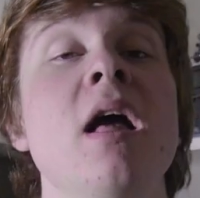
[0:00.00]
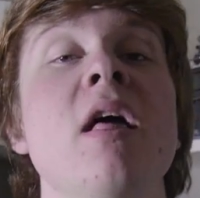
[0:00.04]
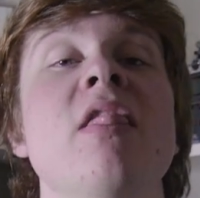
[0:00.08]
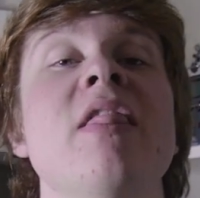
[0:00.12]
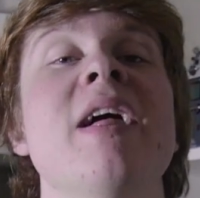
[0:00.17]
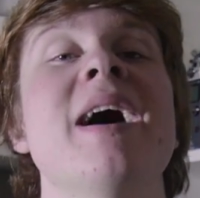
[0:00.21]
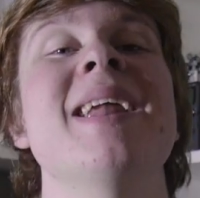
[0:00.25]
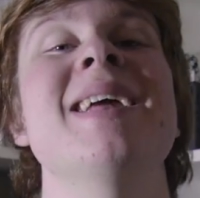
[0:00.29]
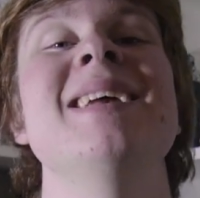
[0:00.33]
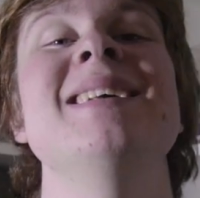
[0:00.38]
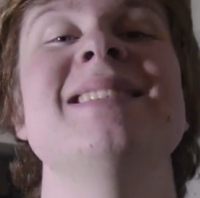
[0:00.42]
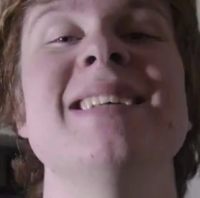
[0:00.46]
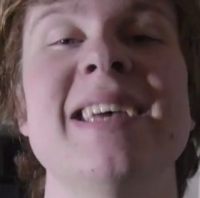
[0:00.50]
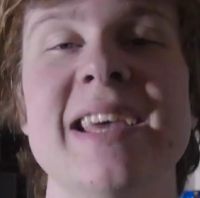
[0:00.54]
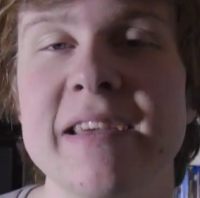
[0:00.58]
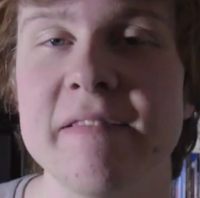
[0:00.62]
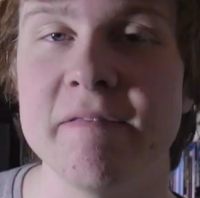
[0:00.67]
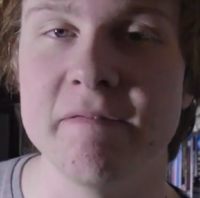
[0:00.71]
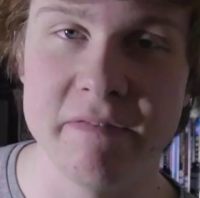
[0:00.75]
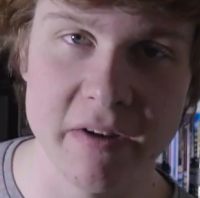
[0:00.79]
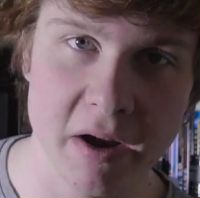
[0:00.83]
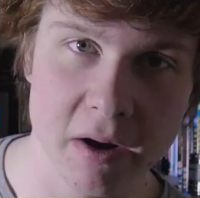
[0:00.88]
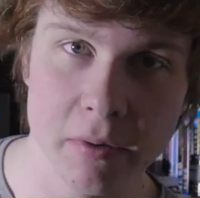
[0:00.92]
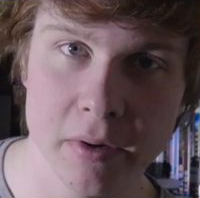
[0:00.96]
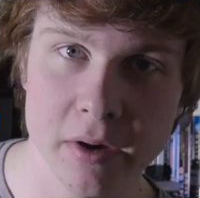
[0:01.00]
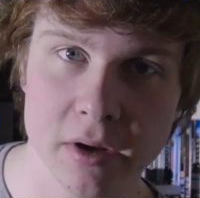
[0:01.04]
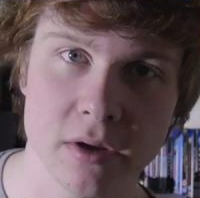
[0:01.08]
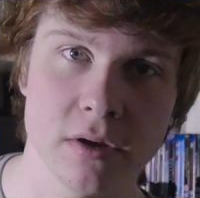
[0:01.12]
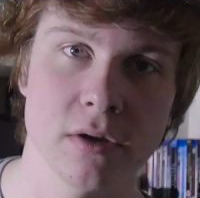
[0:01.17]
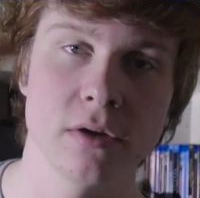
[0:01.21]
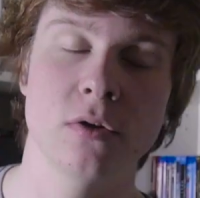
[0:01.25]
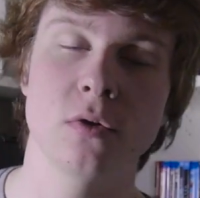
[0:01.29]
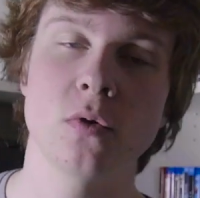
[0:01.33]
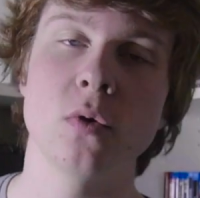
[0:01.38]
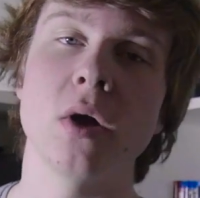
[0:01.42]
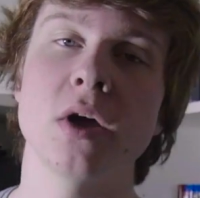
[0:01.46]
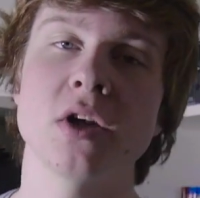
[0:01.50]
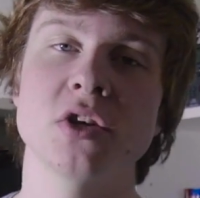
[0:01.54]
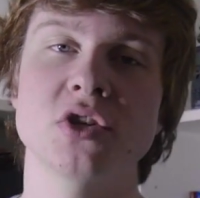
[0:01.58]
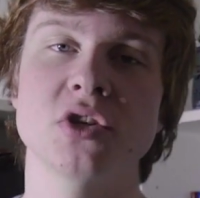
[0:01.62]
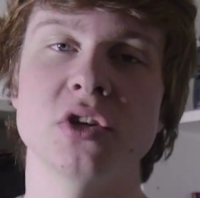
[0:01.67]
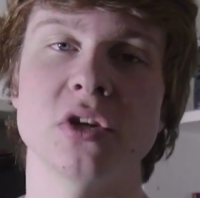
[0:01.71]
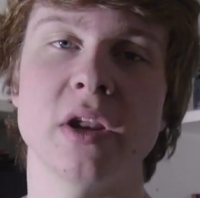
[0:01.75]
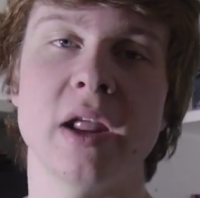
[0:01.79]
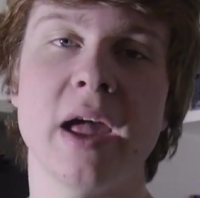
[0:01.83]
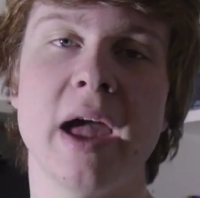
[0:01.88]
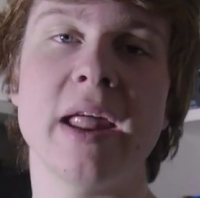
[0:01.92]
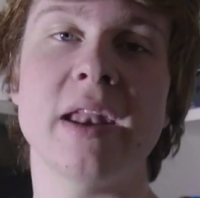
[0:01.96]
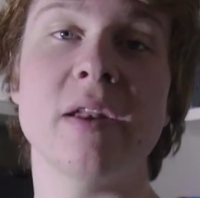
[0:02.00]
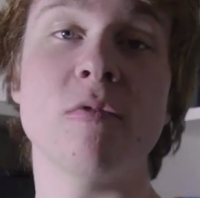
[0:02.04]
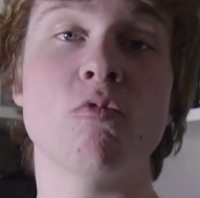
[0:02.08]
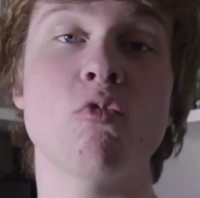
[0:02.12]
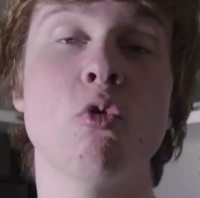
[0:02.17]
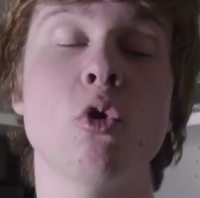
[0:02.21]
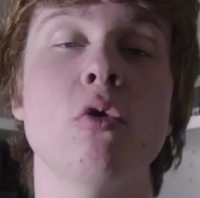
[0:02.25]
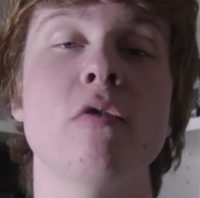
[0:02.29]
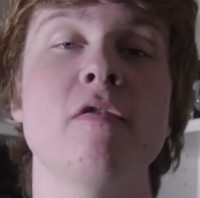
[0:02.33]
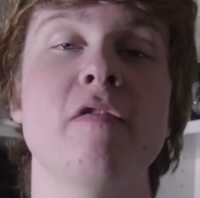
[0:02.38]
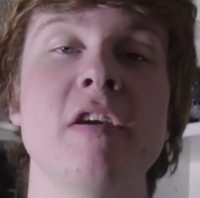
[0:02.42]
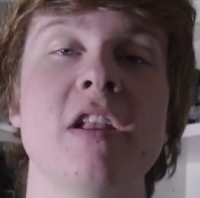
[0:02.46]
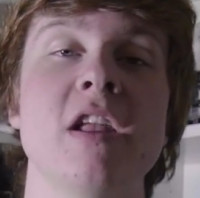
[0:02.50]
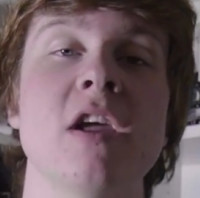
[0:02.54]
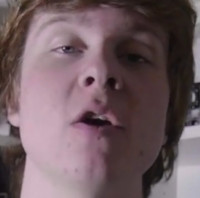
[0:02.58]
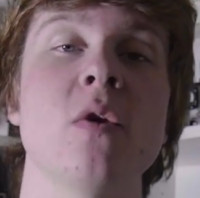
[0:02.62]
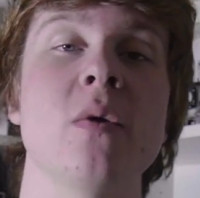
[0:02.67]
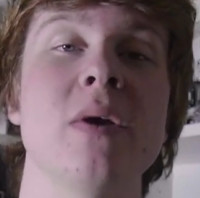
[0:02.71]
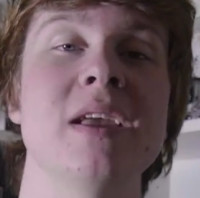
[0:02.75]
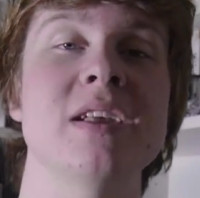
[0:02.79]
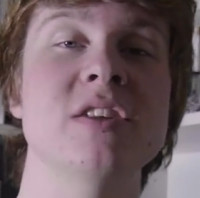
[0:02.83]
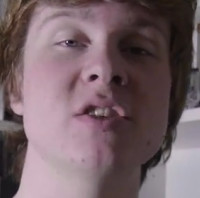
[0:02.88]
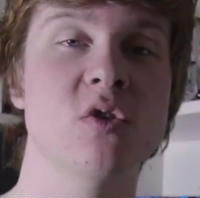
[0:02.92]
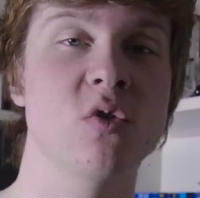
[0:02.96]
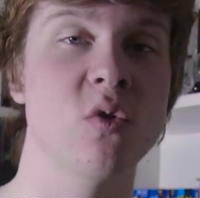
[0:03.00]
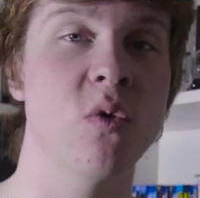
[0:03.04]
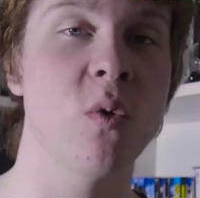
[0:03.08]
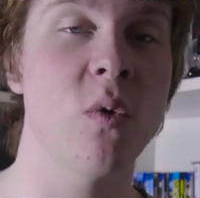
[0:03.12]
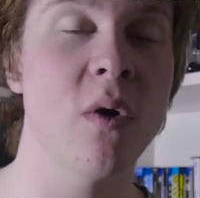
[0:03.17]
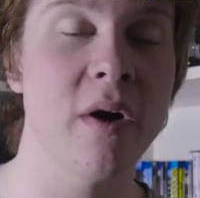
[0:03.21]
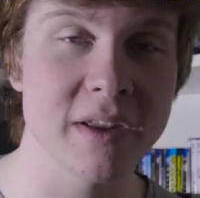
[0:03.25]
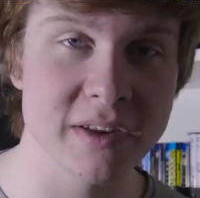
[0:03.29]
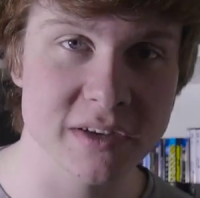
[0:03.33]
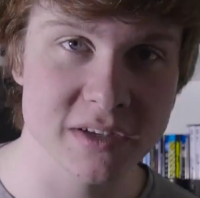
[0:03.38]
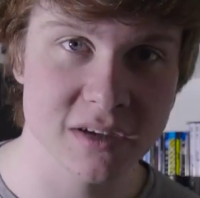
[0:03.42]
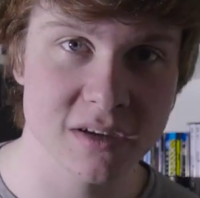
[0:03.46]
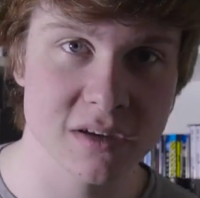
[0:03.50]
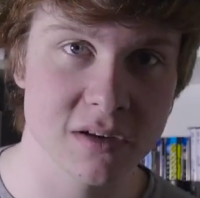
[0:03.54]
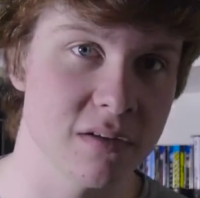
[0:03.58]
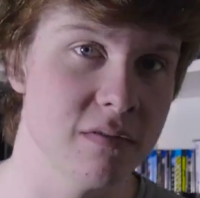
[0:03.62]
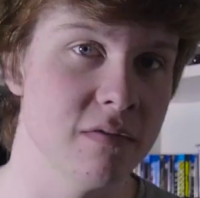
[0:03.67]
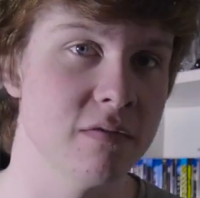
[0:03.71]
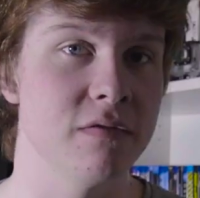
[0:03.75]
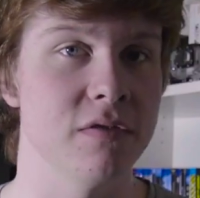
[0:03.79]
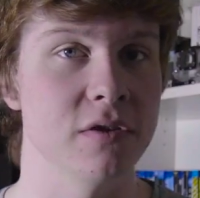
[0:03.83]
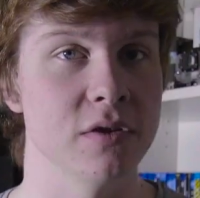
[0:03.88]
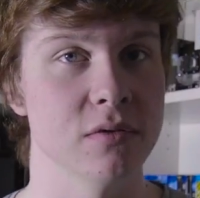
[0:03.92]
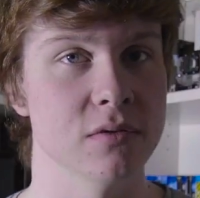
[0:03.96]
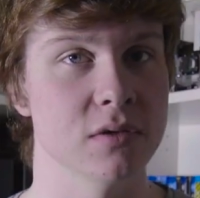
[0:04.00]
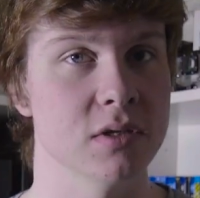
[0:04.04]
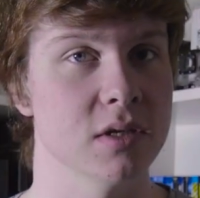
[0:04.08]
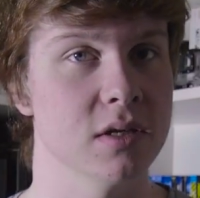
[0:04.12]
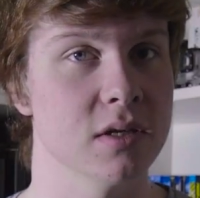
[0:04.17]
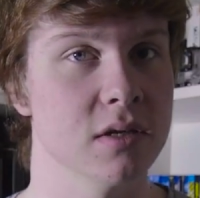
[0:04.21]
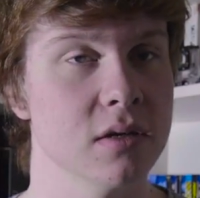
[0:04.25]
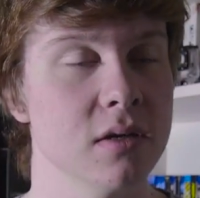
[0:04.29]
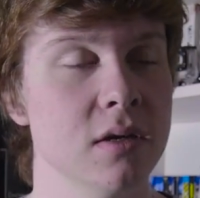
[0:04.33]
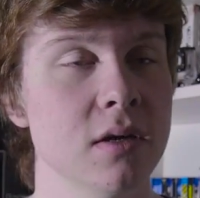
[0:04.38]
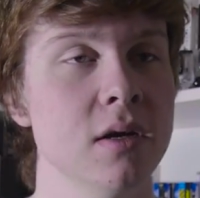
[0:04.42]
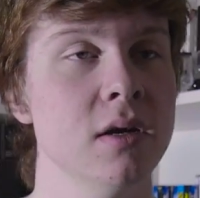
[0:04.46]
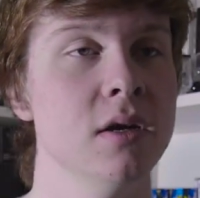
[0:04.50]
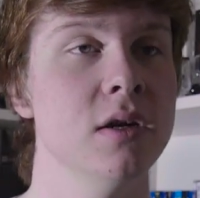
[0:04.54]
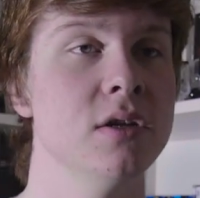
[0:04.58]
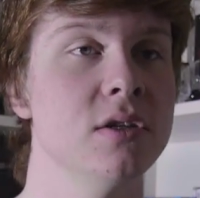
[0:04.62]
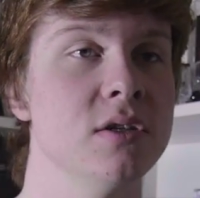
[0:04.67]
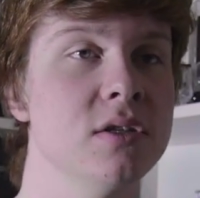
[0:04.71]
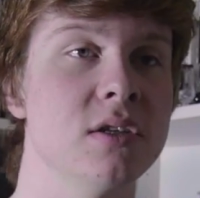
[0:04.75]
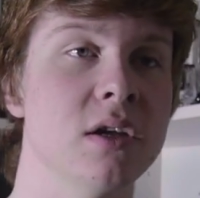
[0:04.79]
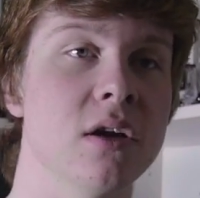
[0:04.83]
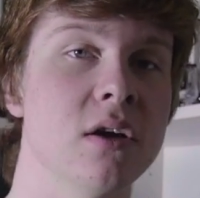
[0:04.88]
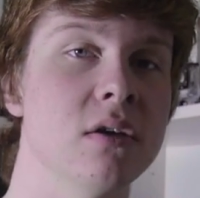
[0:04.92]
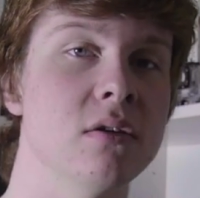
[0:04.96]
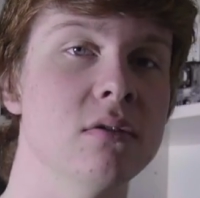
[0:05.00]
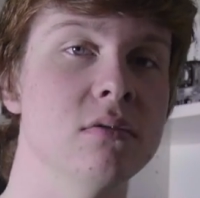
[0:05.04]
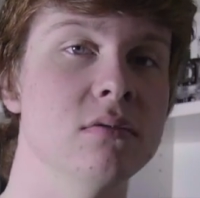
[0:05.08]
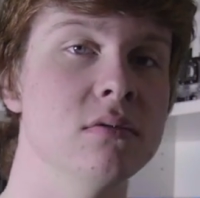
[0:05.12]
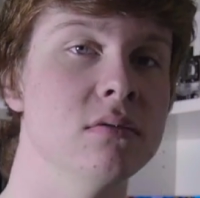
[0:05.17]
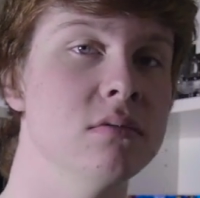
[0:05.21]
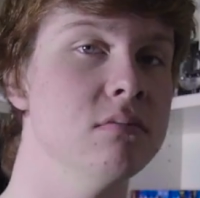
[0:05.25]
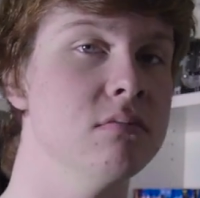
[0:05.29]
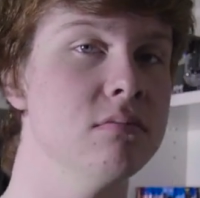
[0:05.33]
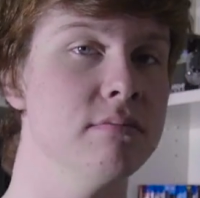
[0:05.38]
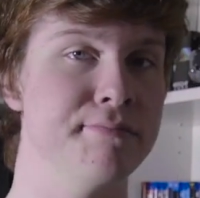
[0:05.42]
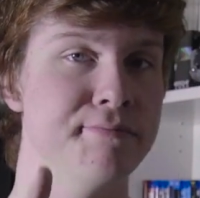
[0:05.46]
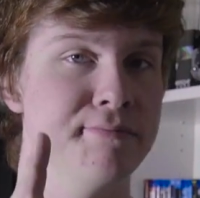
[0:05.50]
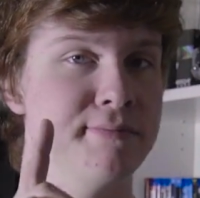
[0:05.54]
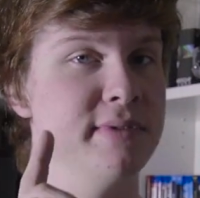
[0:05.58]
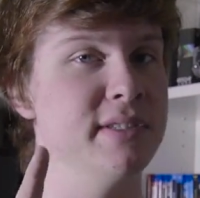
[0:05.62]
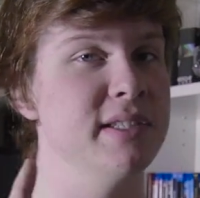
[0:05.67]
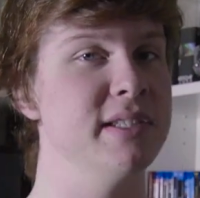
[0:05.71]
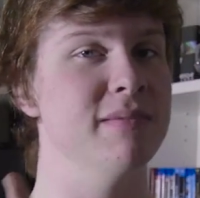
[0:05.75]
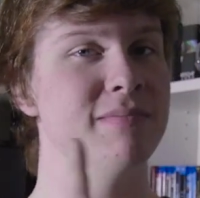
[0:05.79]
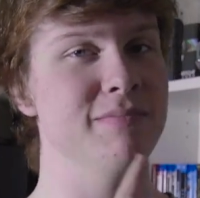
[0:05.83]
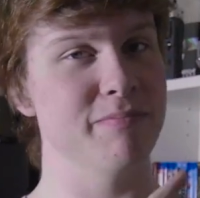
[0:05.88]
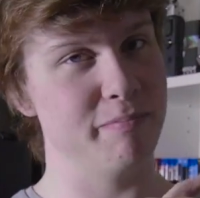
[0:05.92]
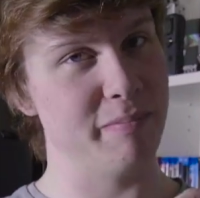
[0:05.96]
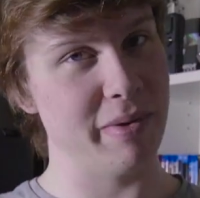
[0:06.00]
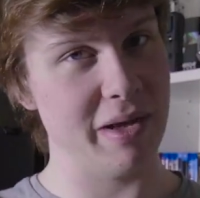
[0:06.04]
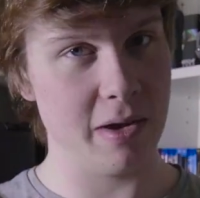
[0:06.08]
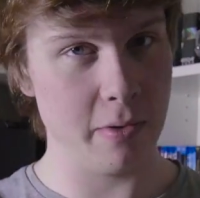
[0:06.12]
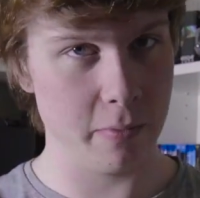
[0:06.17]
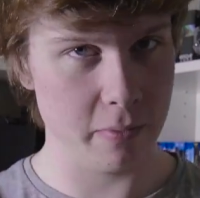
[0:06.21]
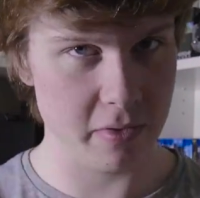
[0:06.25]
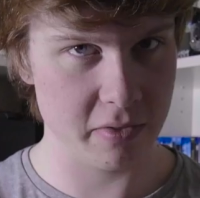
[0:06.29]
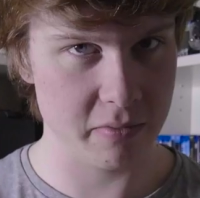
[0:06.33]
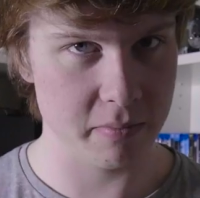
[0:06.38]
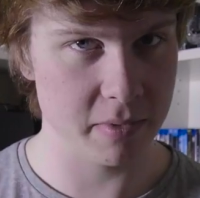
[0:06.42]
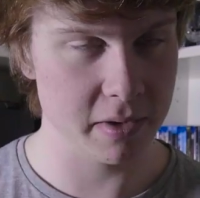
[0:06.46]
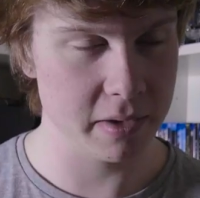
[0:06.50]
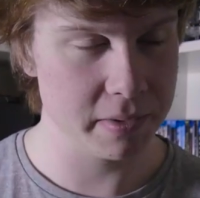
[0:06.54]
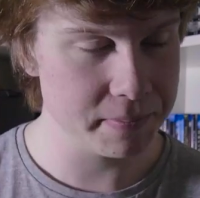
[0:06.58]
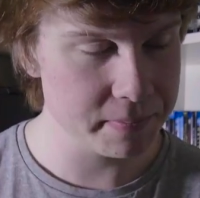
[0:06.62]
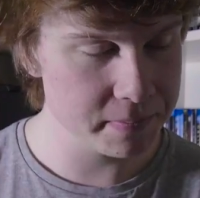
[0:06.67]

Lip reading: That is a very good question, and raw video is quite confusing, so bear with me.